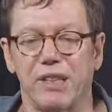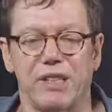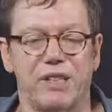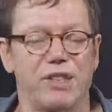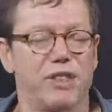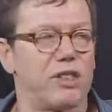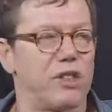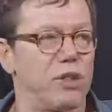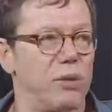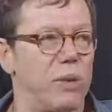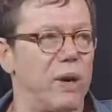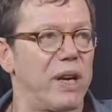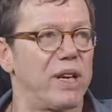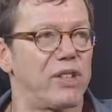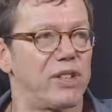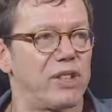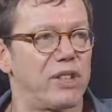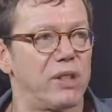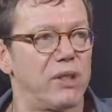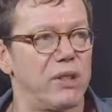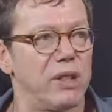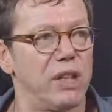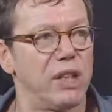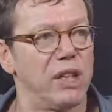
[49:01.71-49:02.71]
a
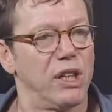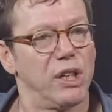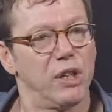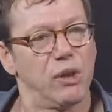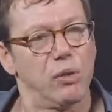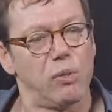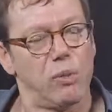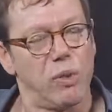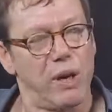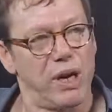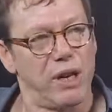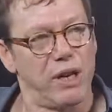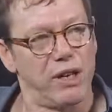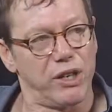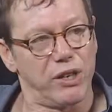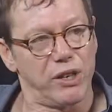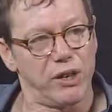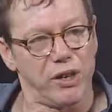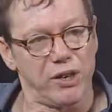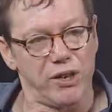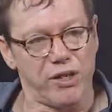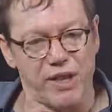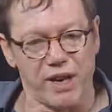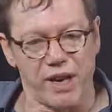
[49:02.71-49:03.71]
situation where
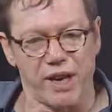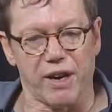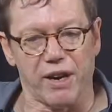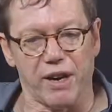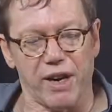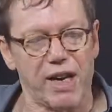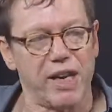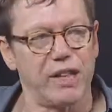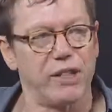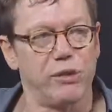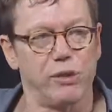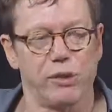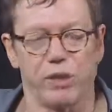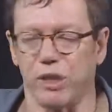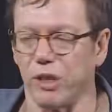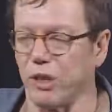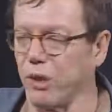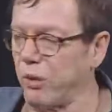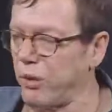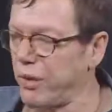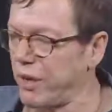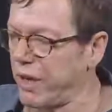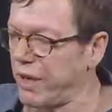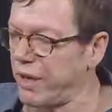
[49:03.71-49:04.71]
you're there and you can
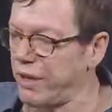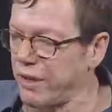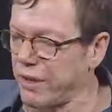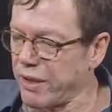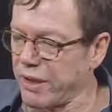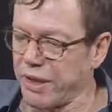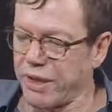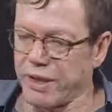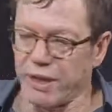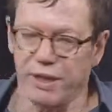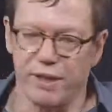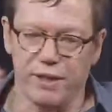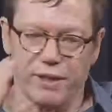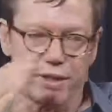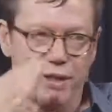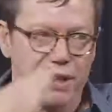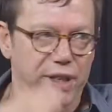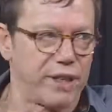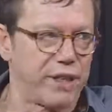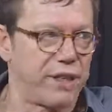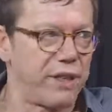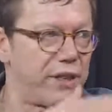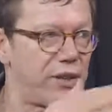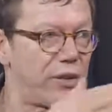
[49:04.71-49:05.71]
go here, here,
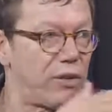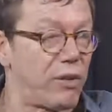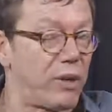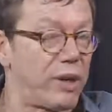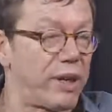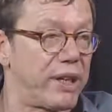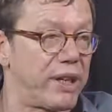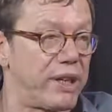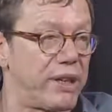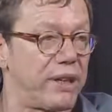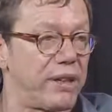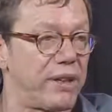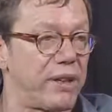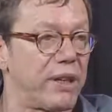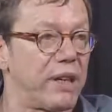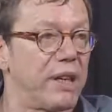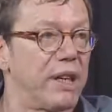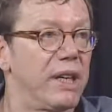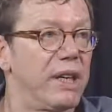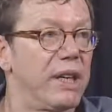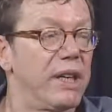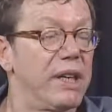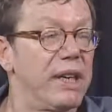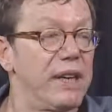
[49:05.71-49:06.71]
here, or here,
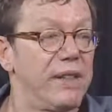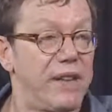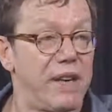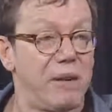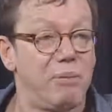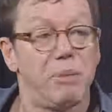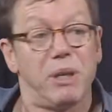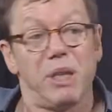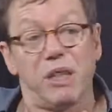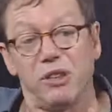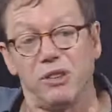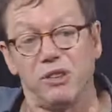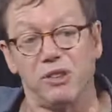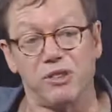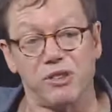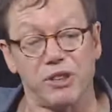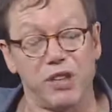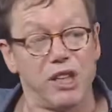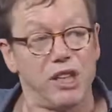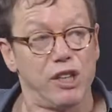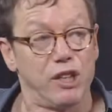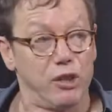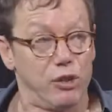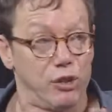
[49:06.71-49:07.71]
that means
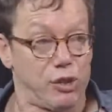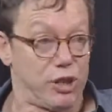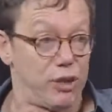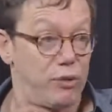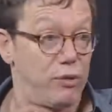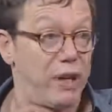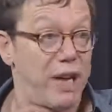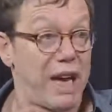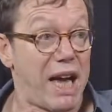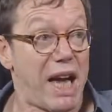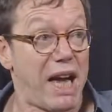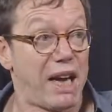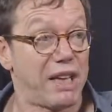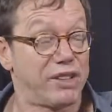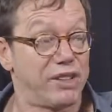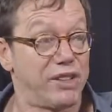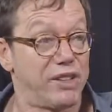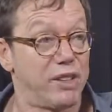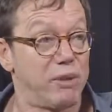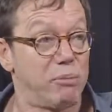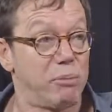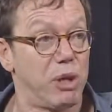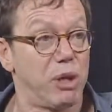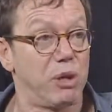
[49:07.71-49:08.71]
you can react
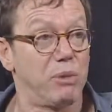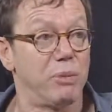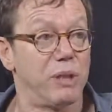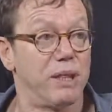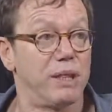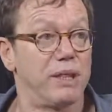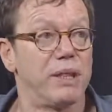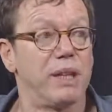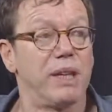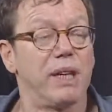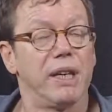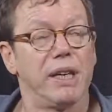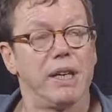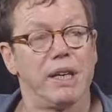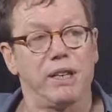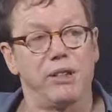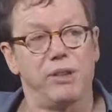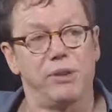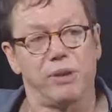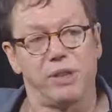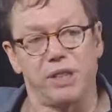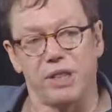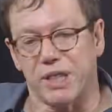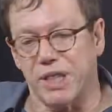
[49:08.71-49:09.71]
in the moment
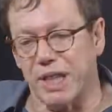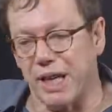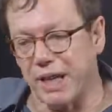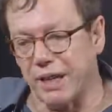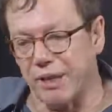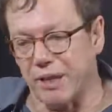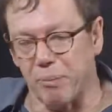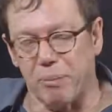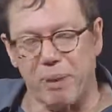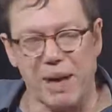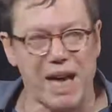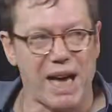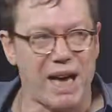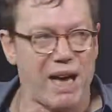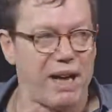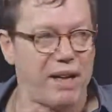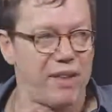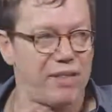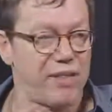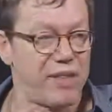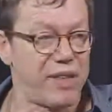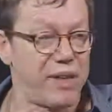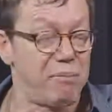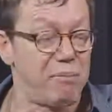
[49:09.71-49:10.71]
and you can take the
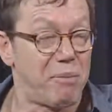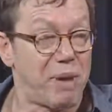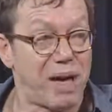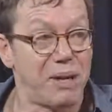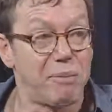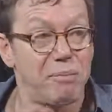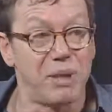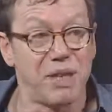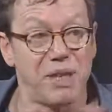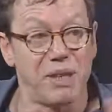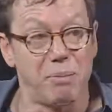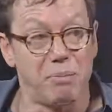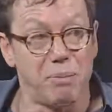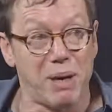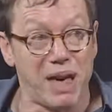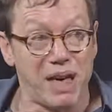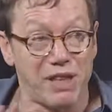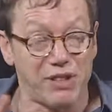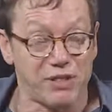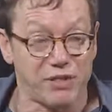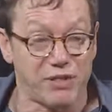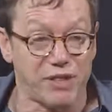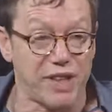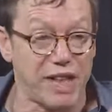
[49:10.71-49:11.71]
path that might be the
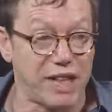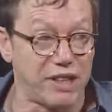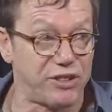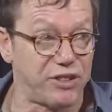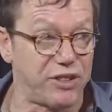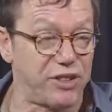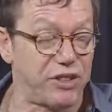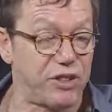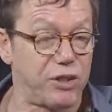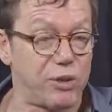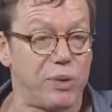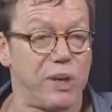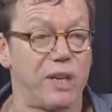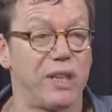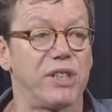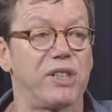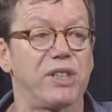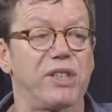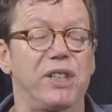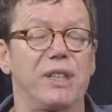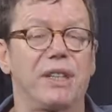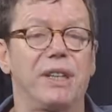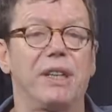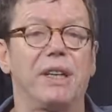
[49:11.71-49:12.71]
best for that
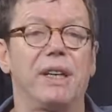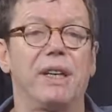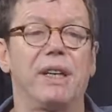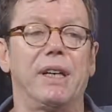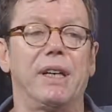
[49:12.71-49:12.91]
situation.